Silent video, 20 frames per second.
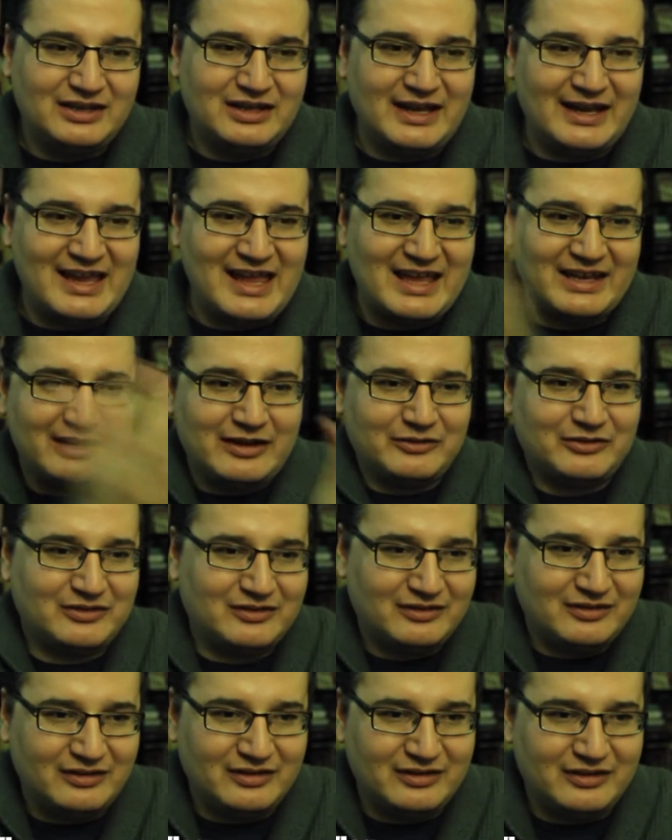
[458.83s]
I head out
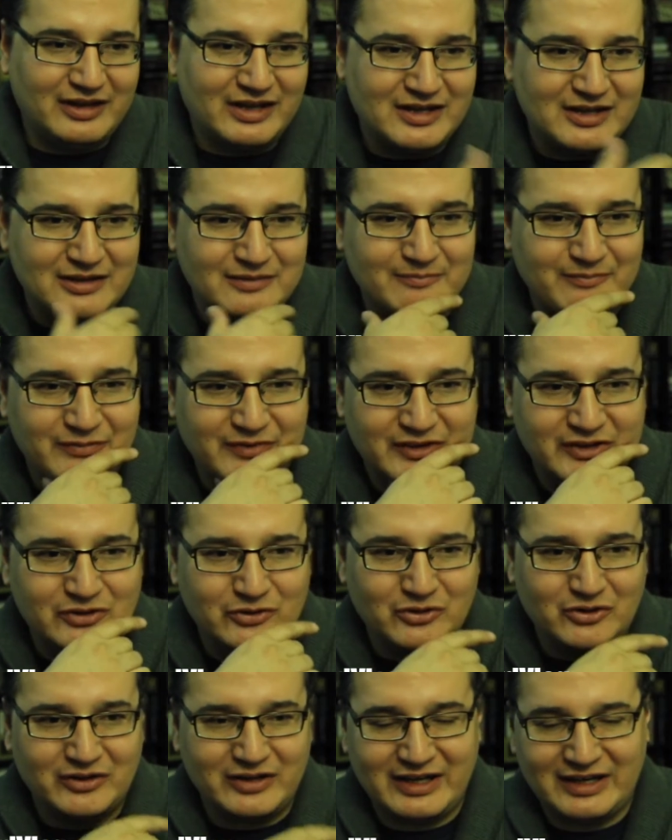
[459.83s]
the
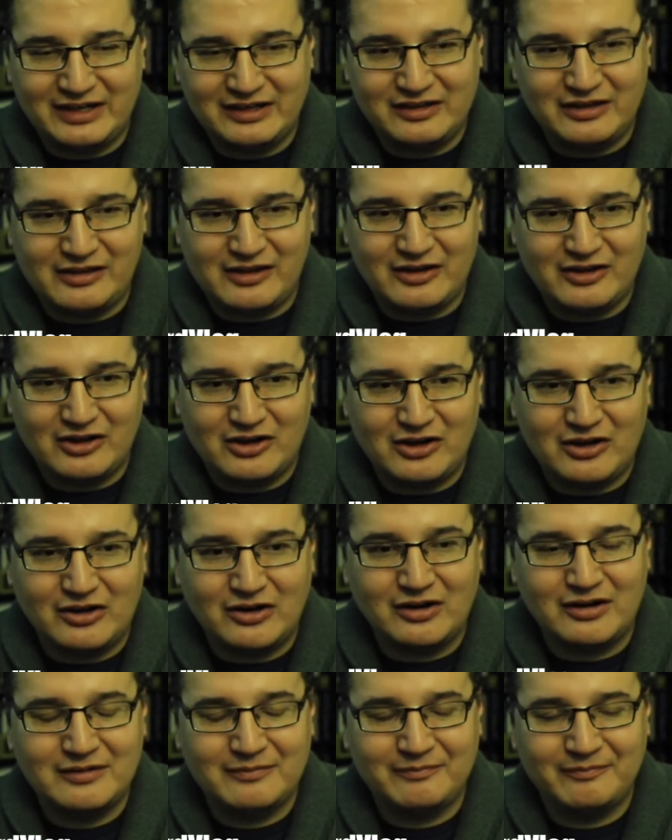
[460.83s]
door and I get in the
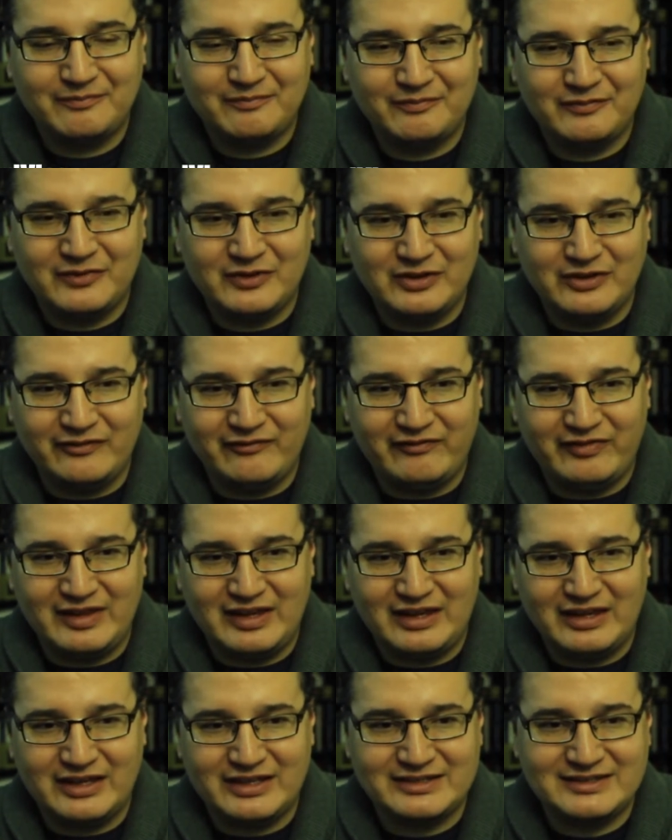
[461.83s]
car of
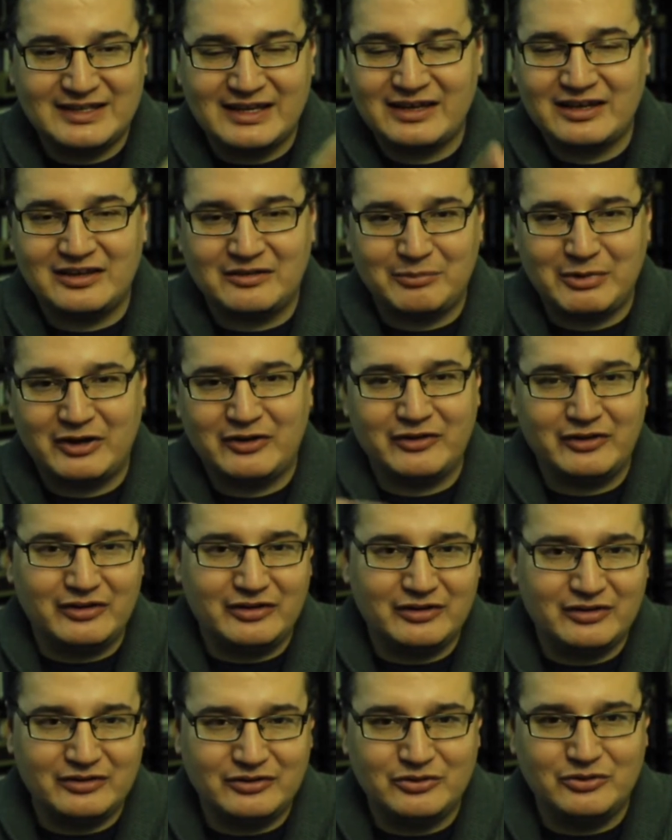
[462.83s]
the second parent
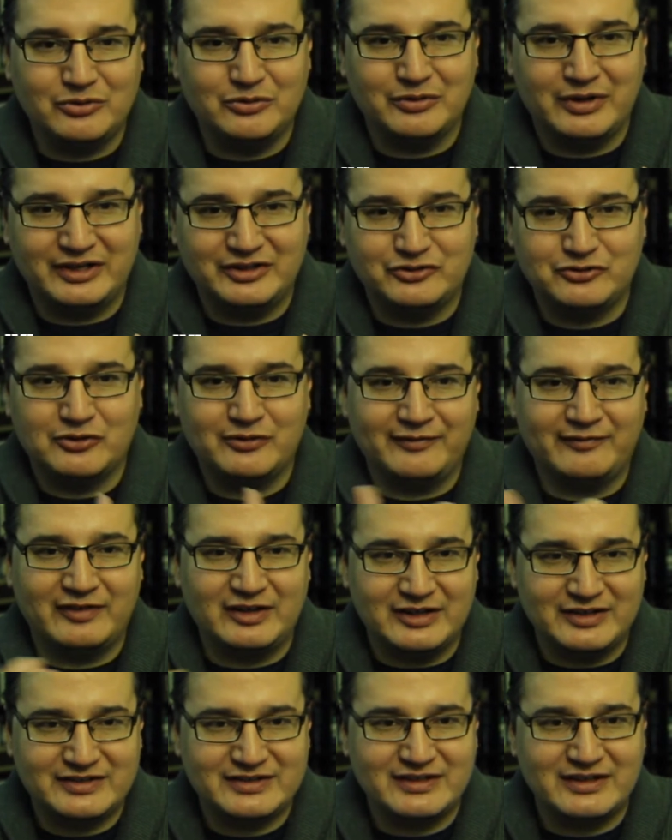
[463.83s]
who had
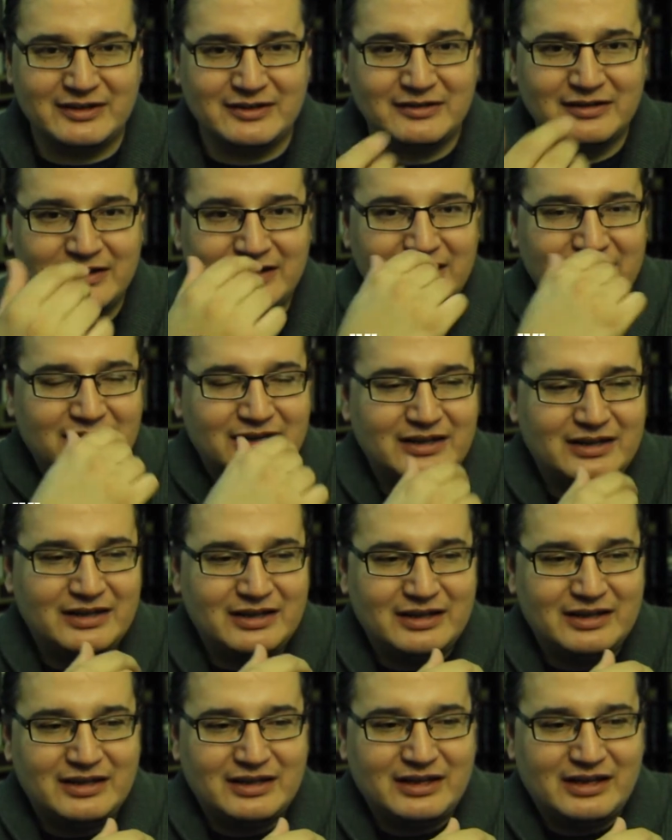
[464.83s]
driven us there.
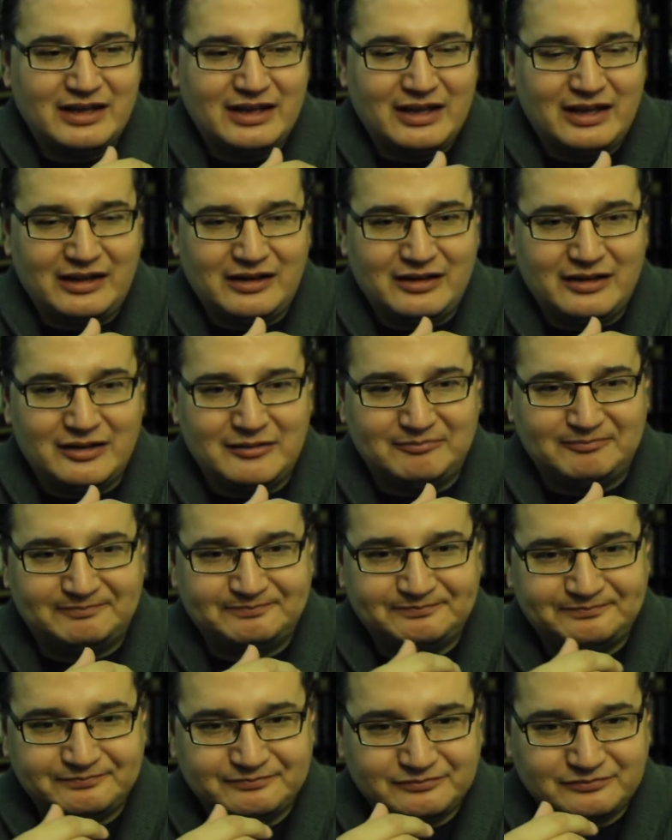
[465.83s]
And
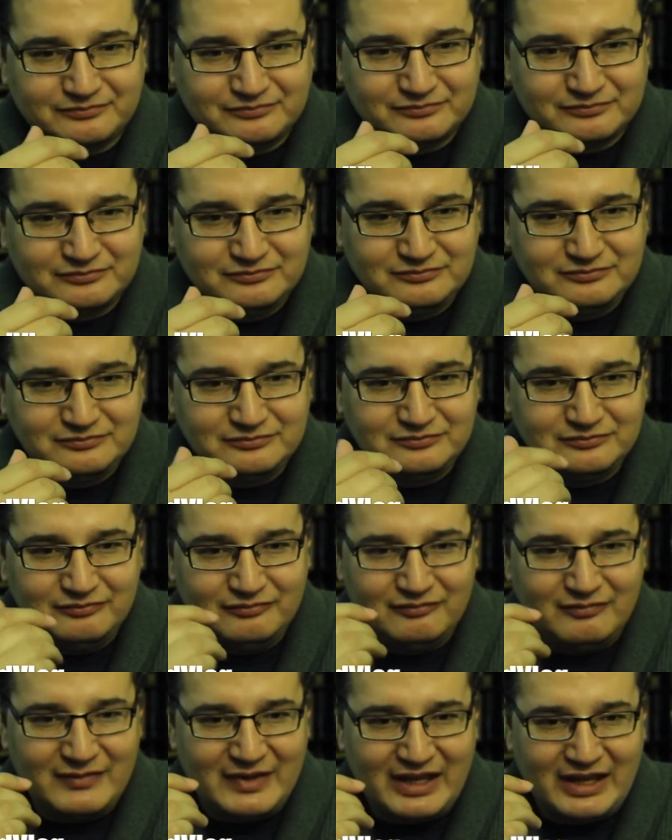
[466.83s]

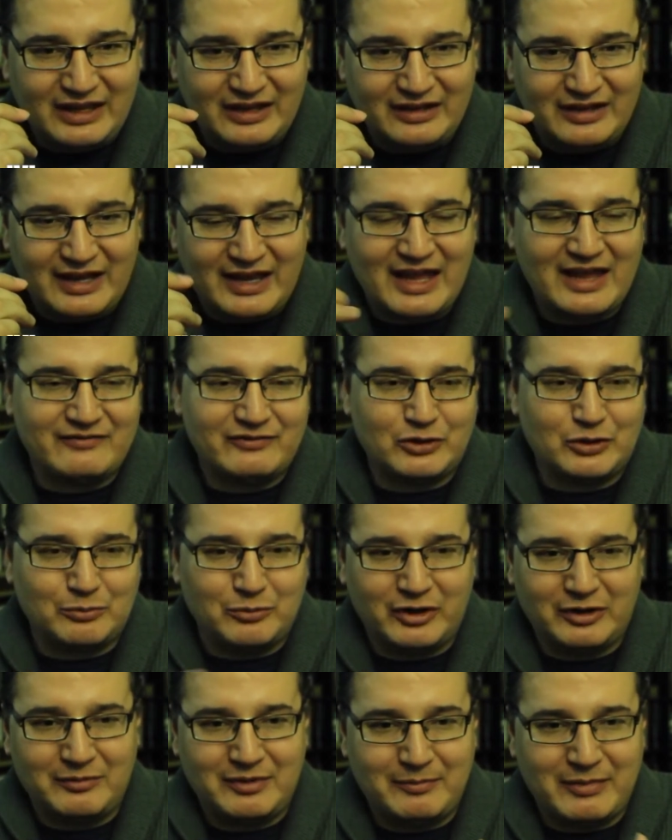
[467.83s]
I have her
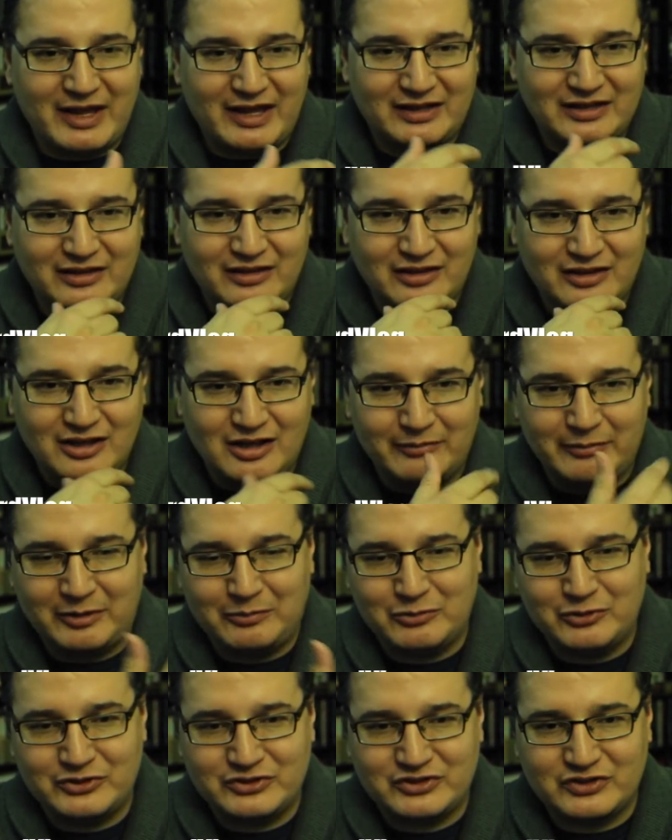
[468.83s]
bring me back to the
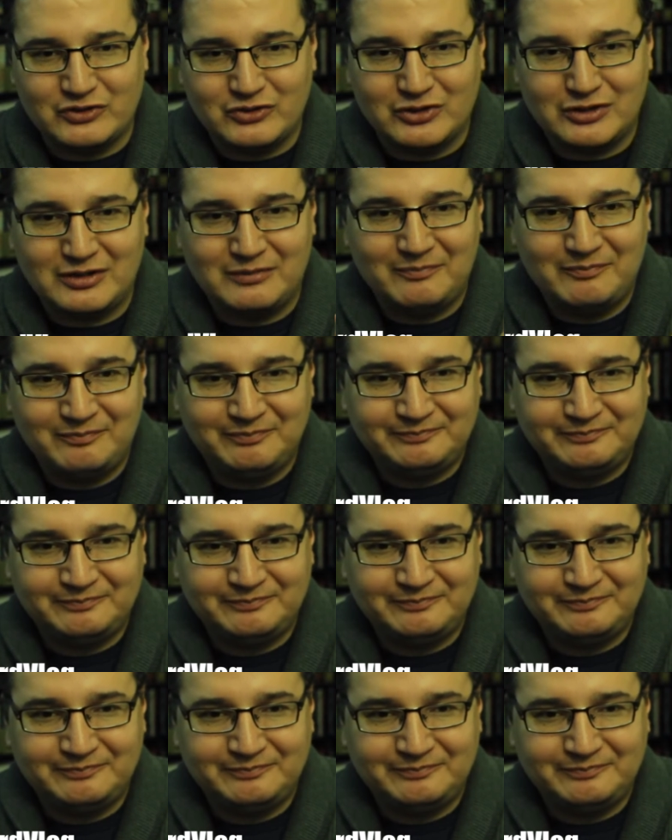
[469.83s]
comic book store.